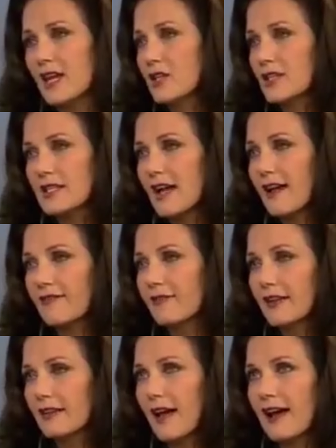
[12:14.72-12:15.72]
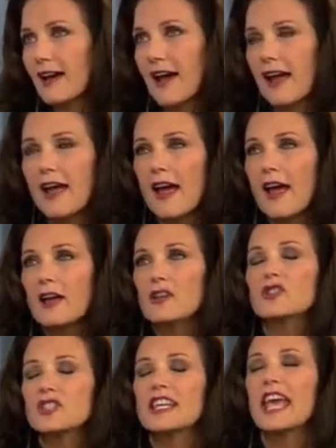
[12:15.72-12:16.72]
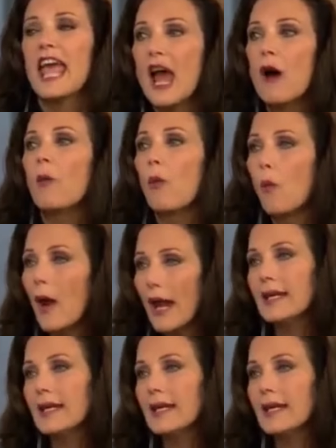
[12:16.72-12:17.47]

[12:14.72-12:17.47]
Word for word: still keeping her unique identity intact.